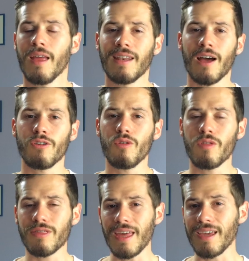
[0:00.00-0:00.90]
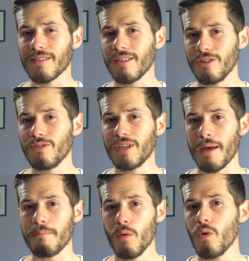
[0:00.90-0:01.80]
Now, you'd think that you'd
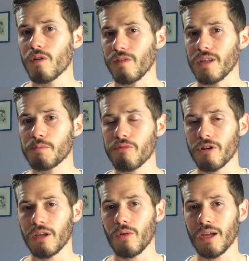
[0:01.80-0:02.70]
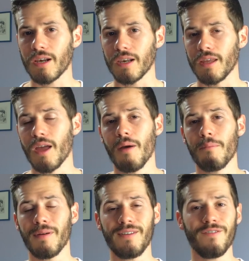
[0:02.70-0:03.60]
get bored of this pretty quickly,
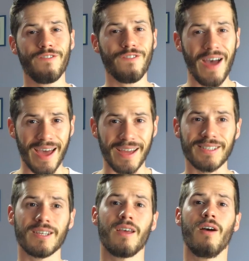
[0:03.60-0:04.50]
but in fact,